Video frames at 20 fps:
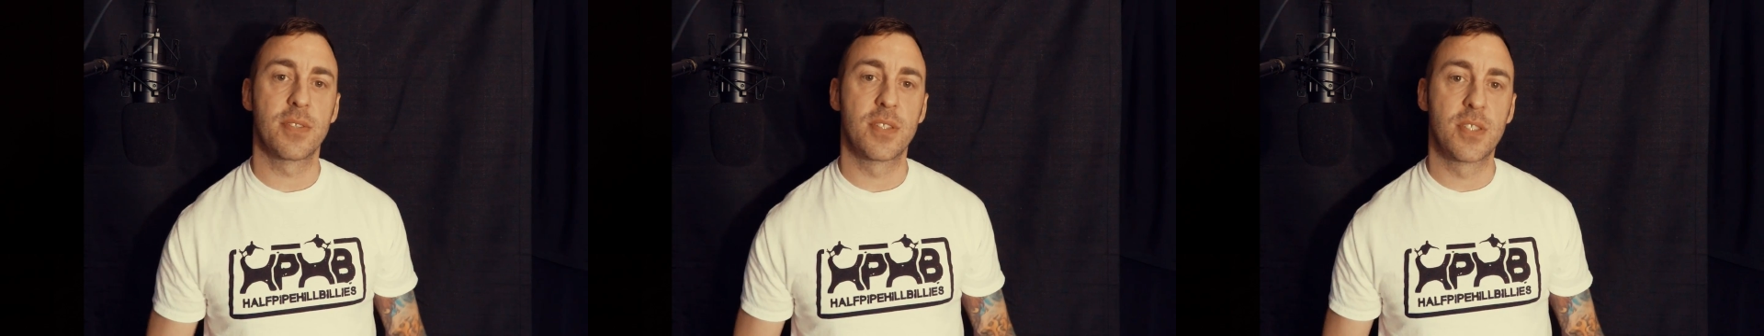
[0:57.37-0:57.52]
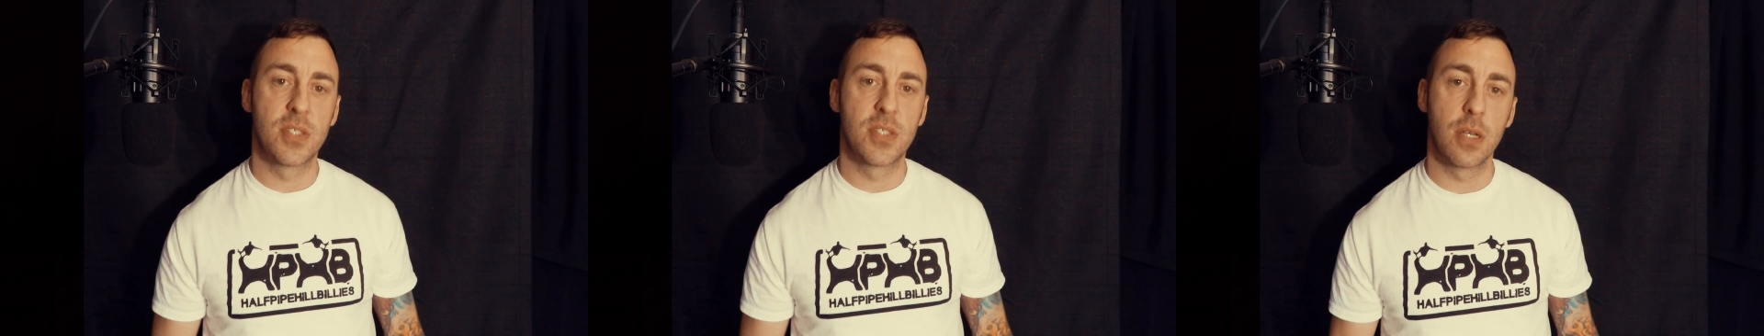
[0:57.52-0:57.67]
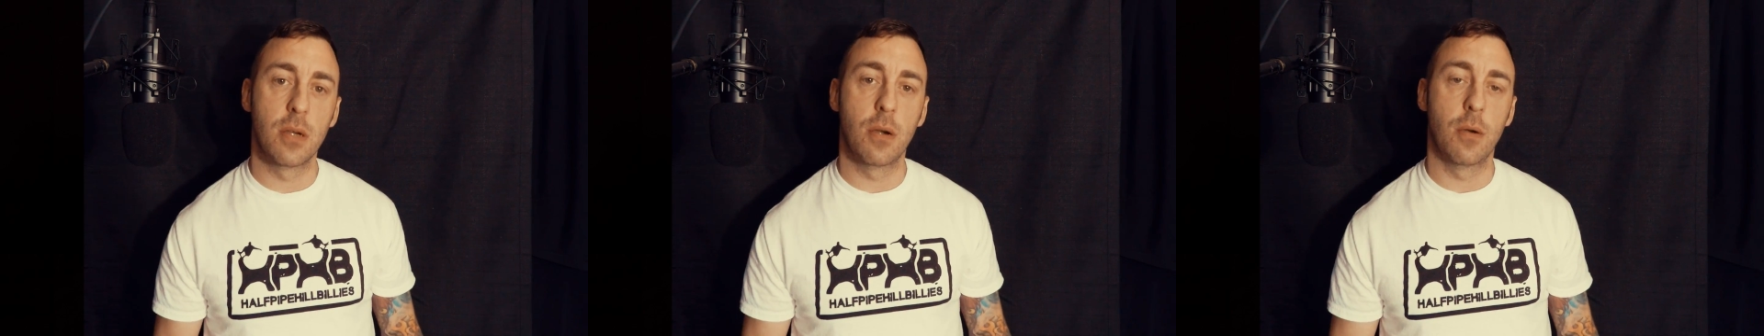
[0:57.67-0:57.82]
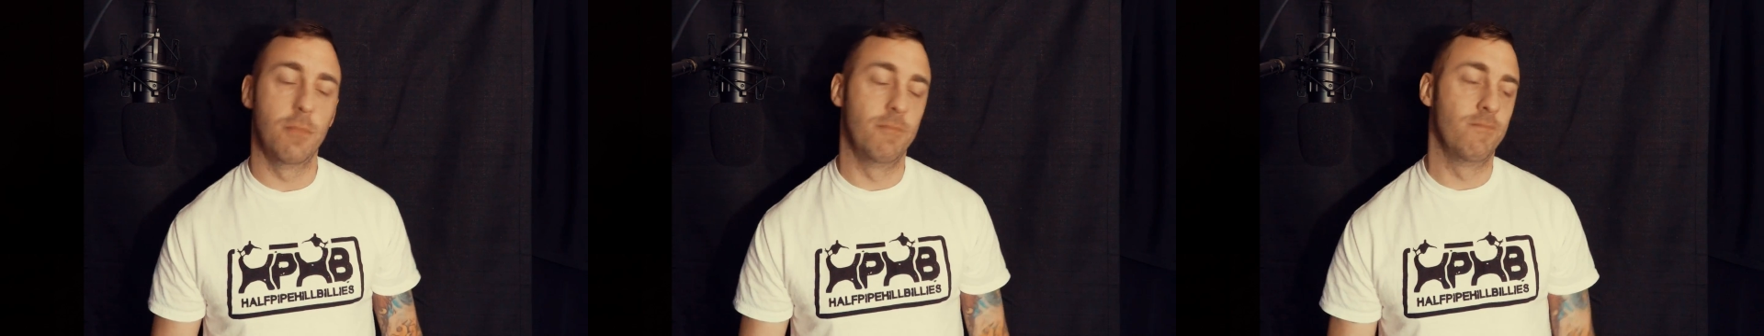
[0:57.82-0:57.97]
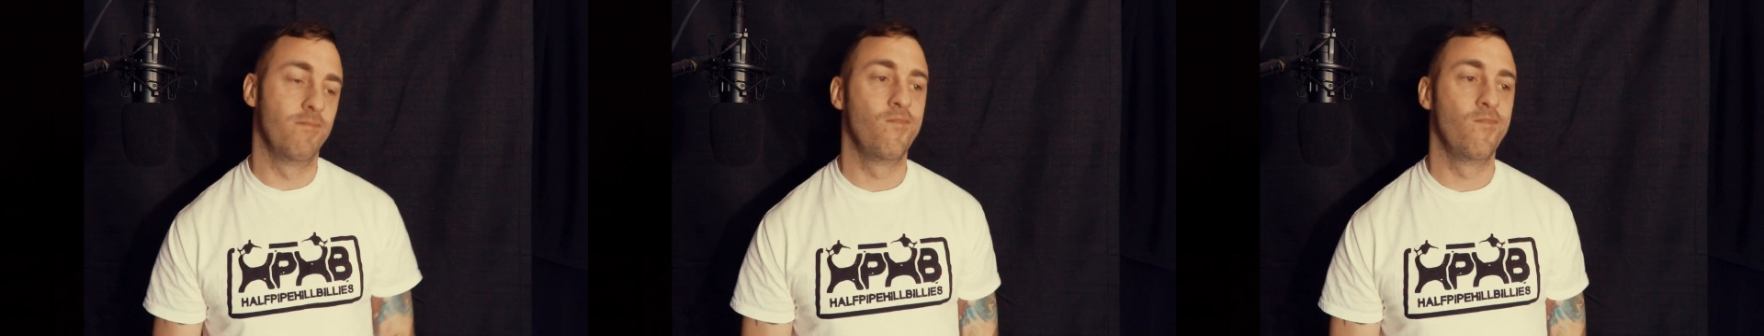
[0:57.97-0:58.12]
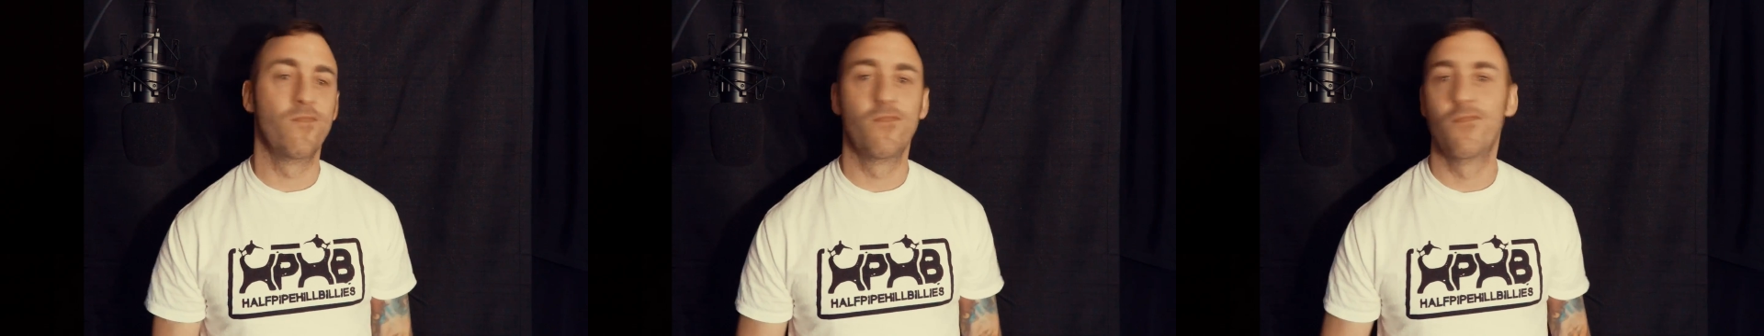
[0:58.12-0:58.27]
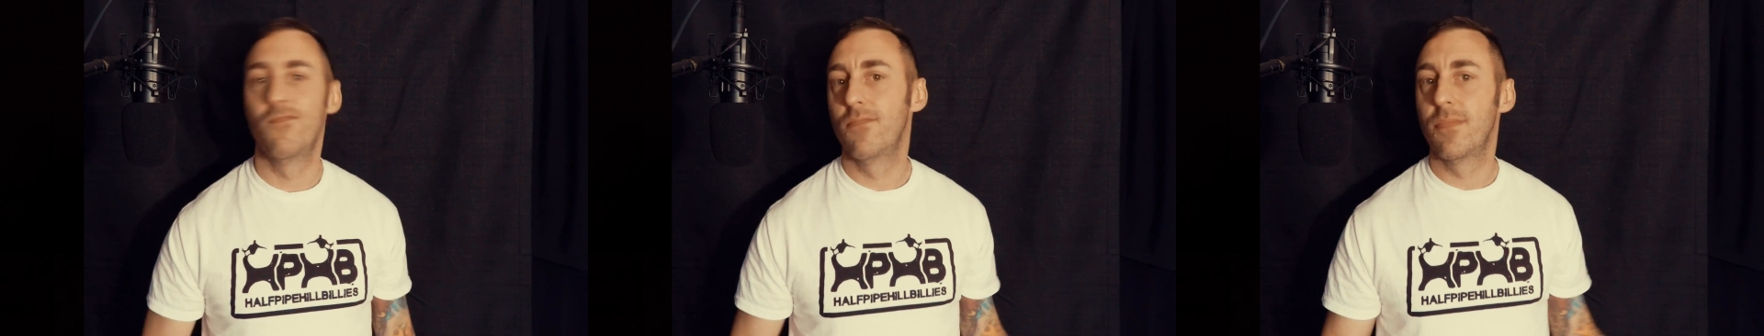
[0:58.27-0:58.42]
So,
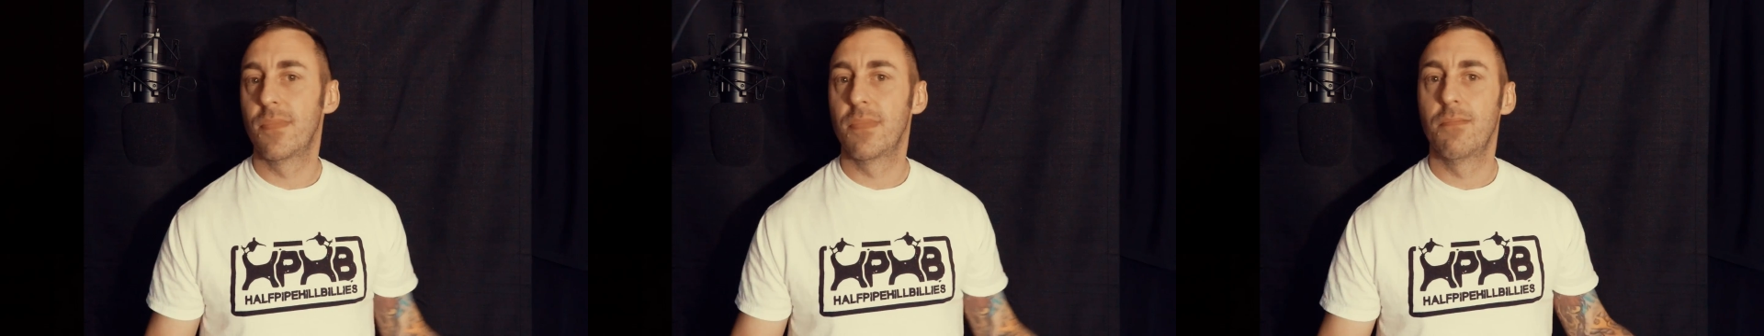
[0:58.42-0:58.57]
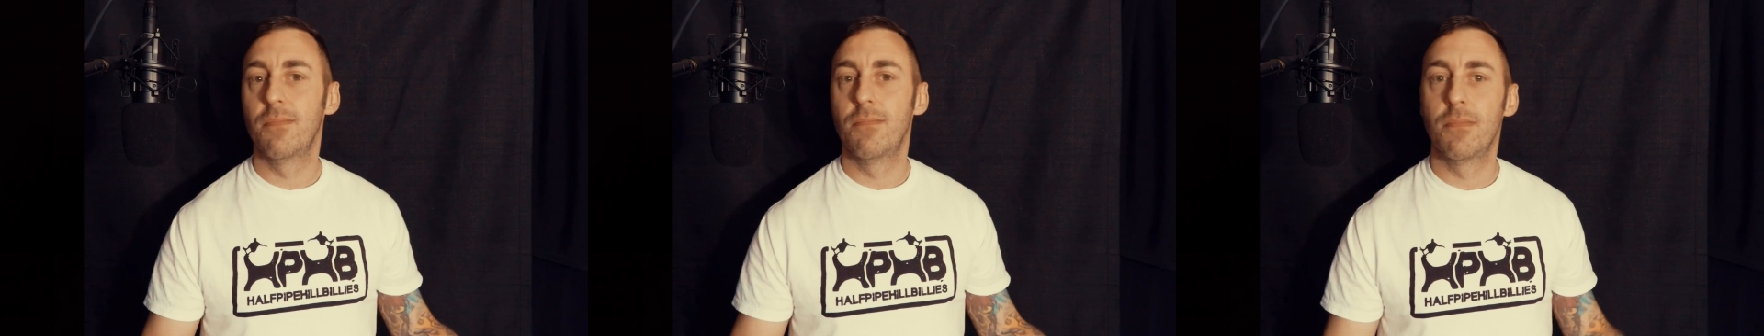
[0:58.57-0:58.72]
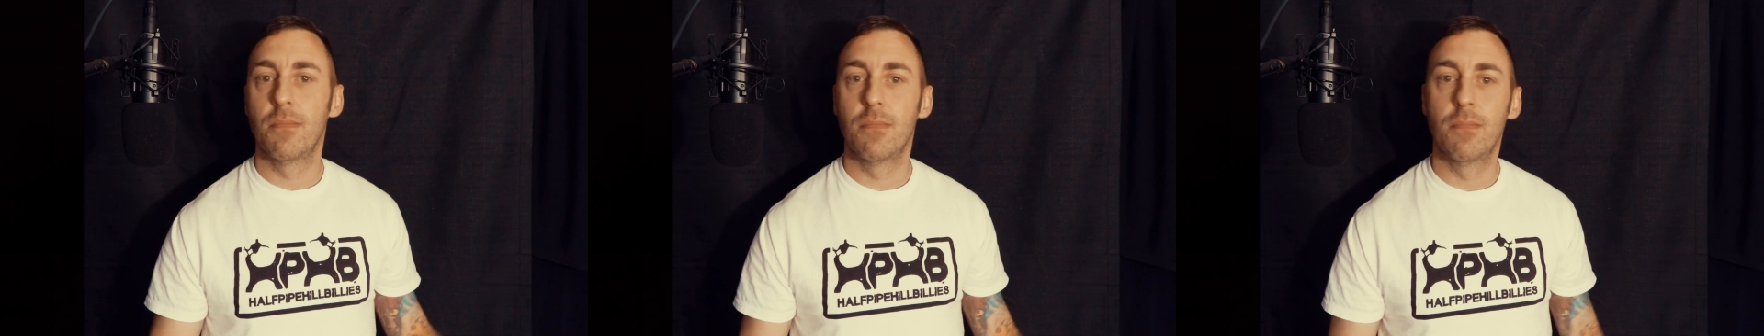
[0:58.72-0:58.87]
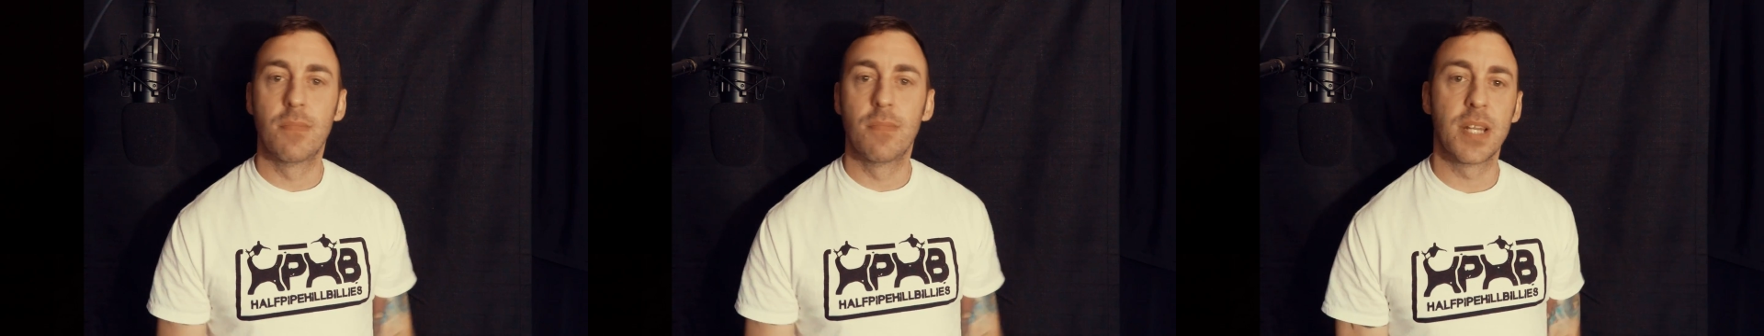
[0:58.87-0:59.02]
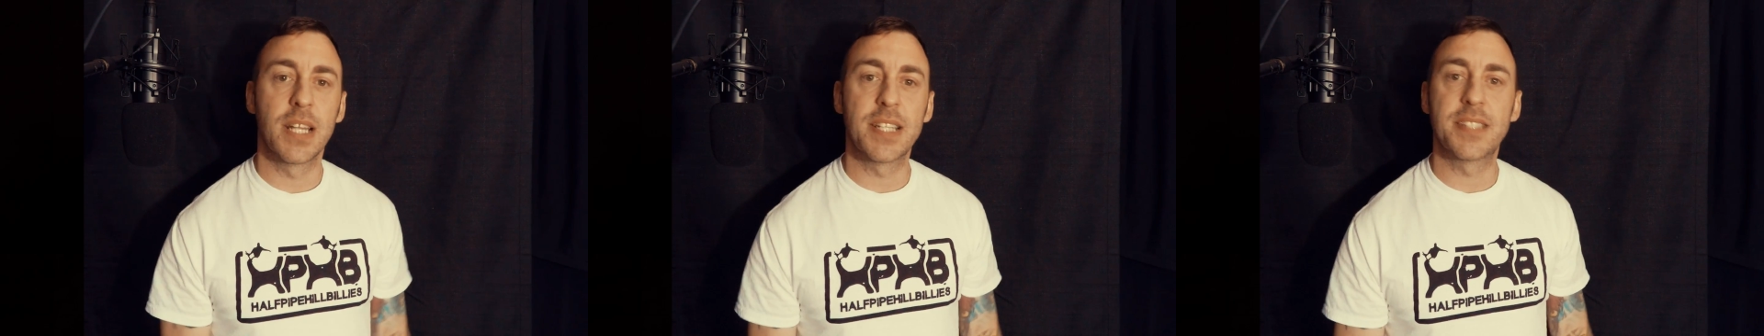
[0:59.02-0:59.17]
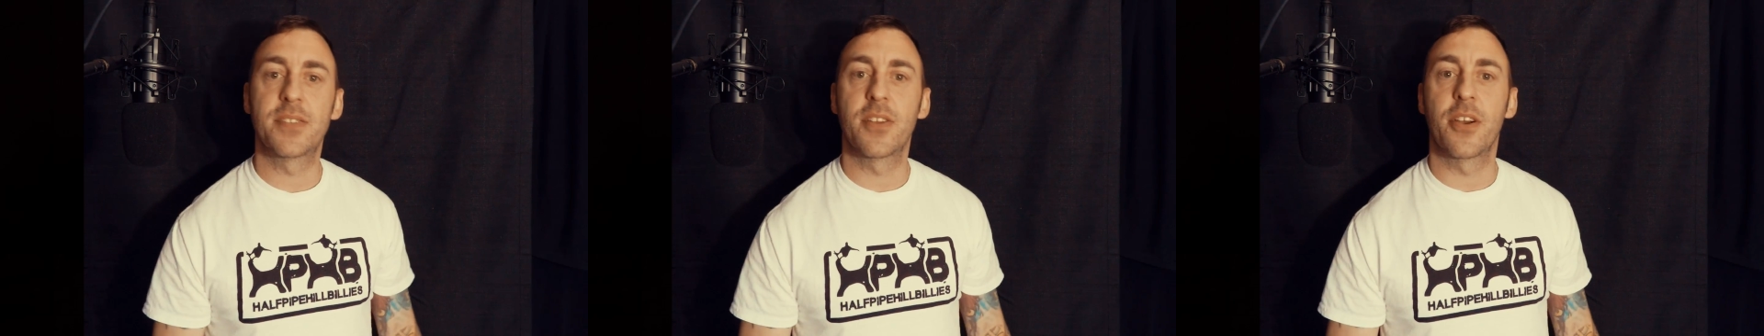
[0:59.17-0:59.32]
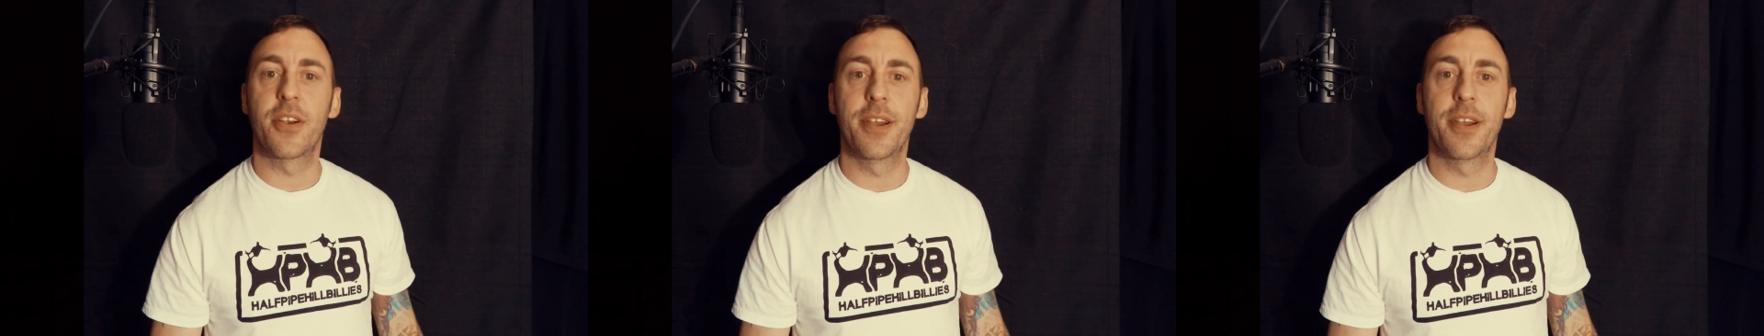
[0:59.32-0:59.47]
let's
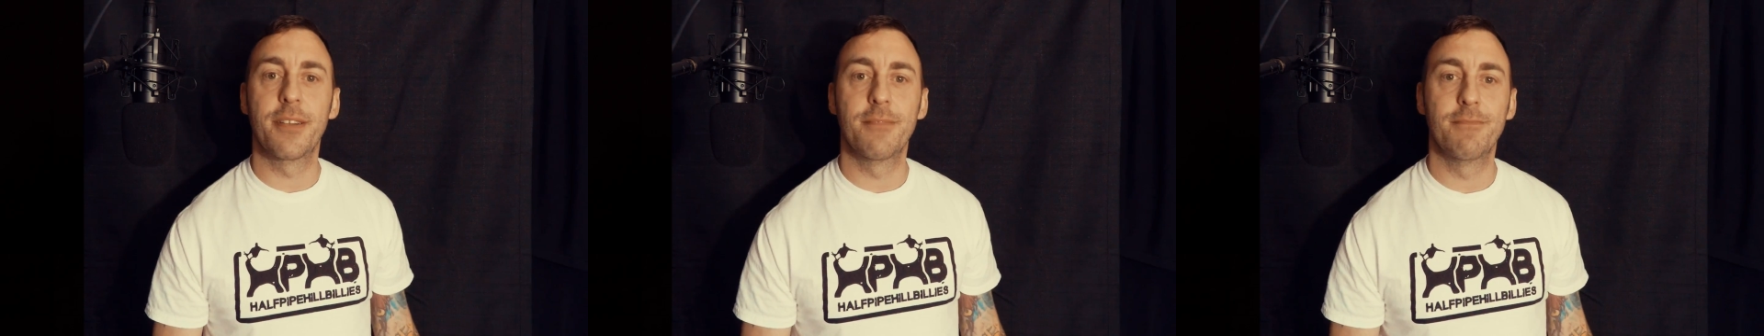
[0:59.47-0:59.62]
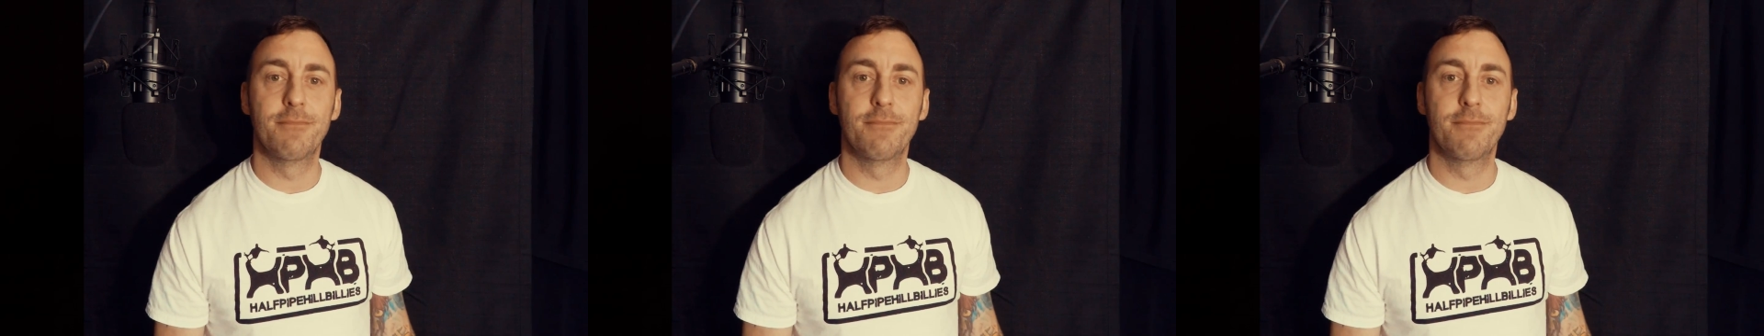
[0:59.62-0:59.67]
start.